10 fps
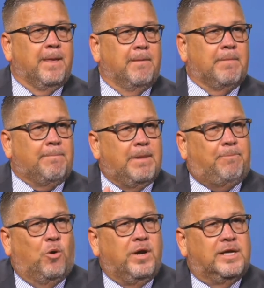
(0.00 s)
My, my
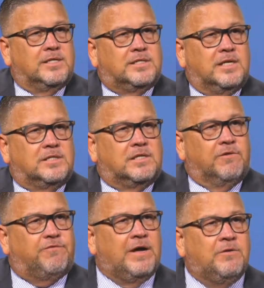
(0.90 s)
point is, is the
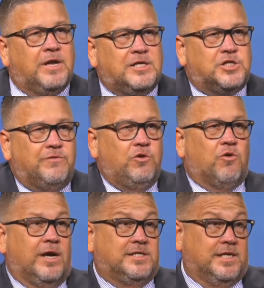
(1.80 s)
foundation of who
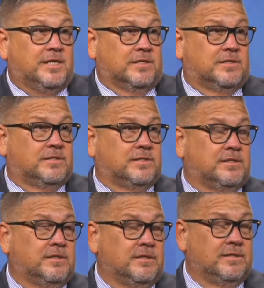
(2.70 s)
Christ is.
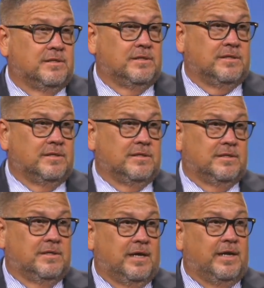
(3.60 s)

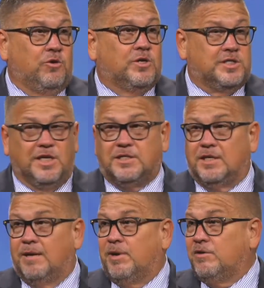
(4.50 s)
And you can see
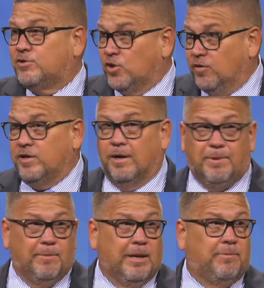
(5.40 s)
today by you saw the young
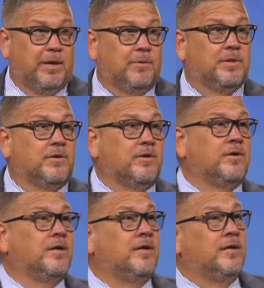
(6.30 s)
people up there with their,
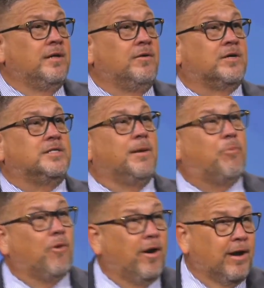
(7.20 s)
their
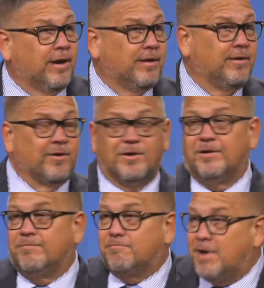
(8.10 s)
contemporary and their
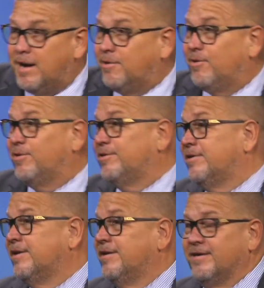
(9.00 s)
modern
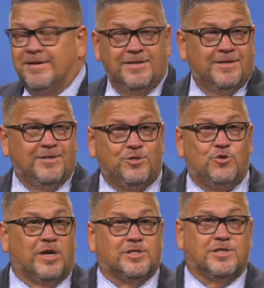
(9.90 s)

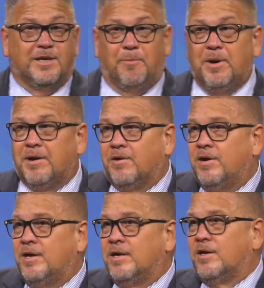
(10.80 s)
dress and apparel,
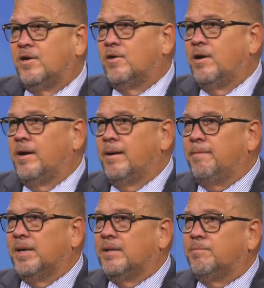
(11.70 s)
you know,
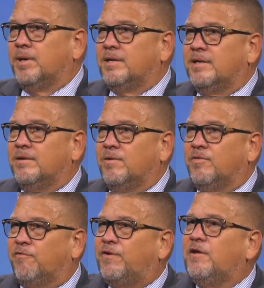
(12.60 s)
but but
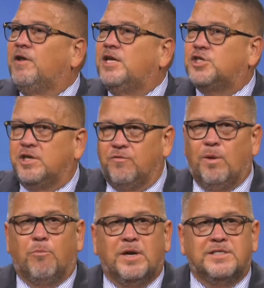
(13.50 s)
the foundation of
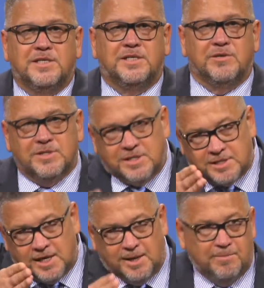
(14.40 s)
what brings us here is the
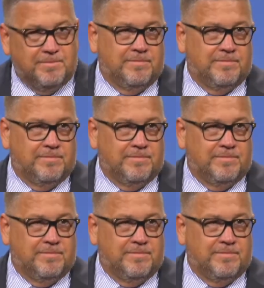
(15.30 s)
same.